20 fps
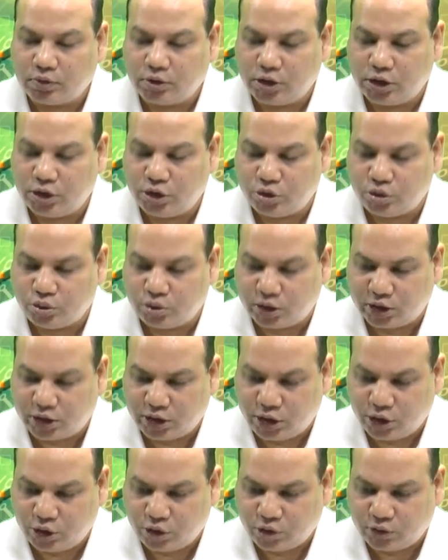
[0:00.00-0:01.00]
into
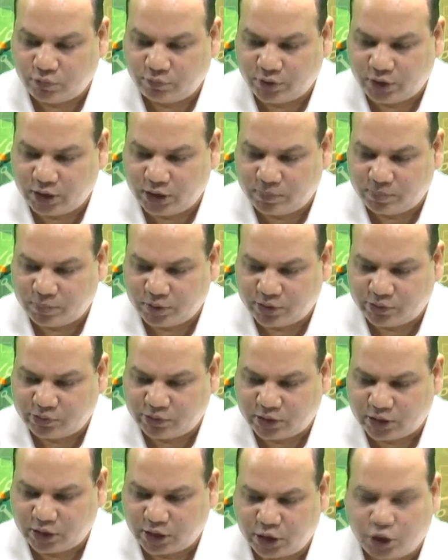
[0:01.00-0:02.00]
earning of A plus
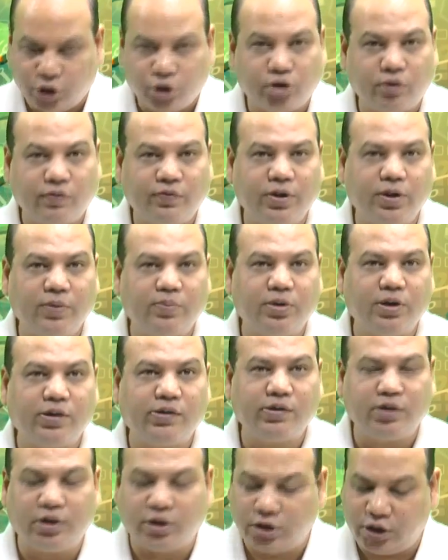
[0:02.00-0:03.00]
earning of A
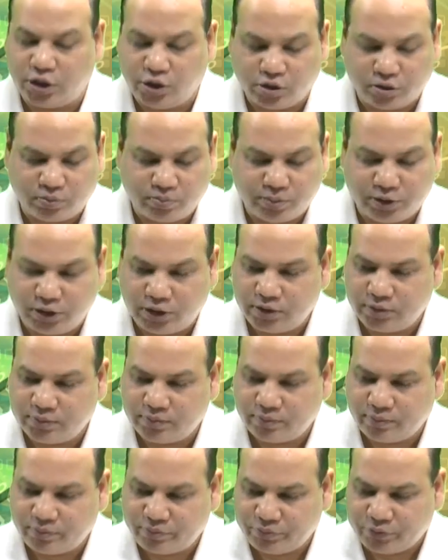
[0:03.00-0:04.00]
plus earning of B
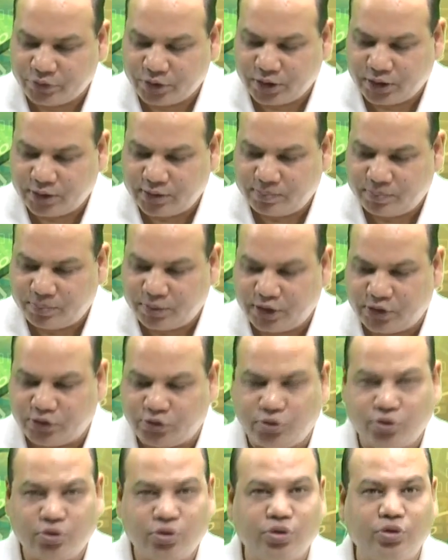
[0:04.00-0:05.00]
plus
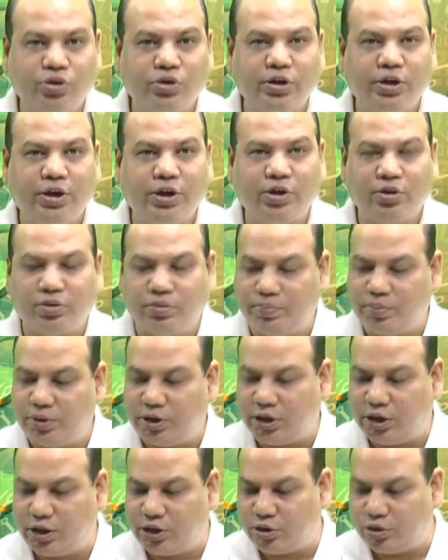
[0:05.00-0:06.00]
growth rate of
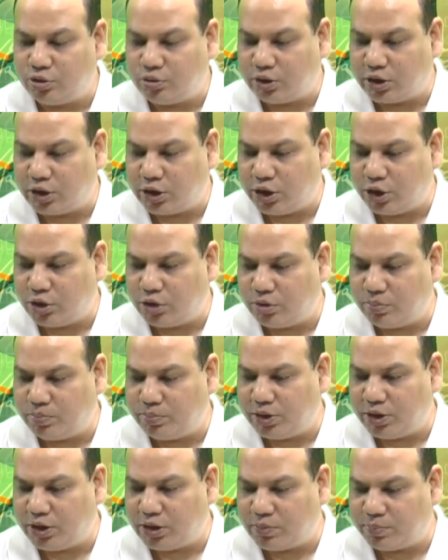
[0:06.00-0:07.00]
B into earning of
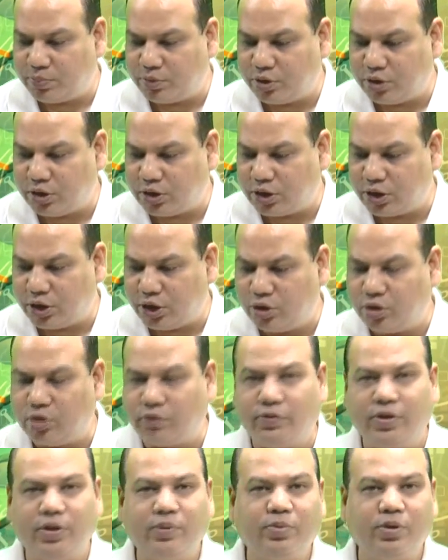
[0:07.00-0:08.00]
B upon earning
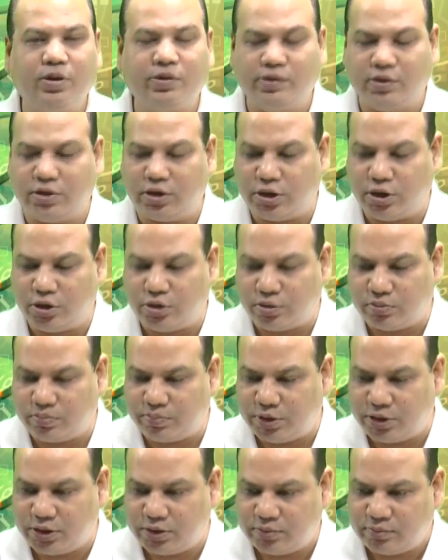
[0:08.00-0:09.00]
of A plus earning of
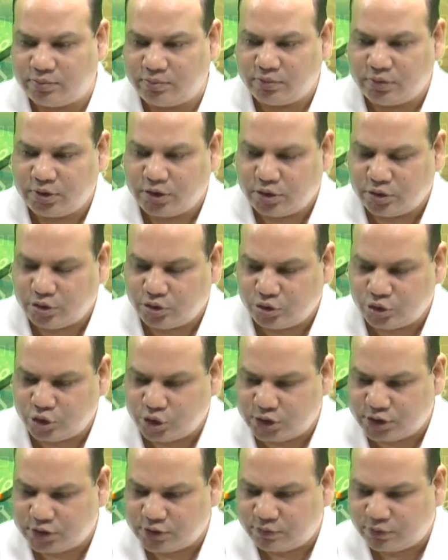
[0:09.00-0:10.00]
B.
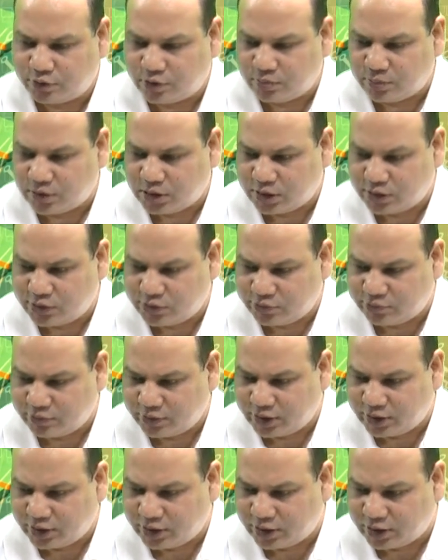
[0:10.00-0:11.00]
This formula is
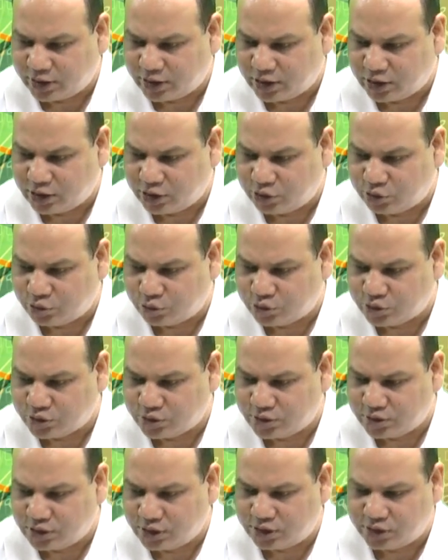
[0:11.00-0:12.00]
very rarely
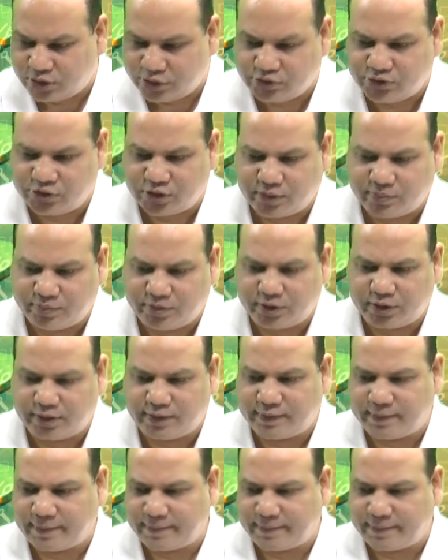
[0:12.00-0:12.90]
used in this chapter.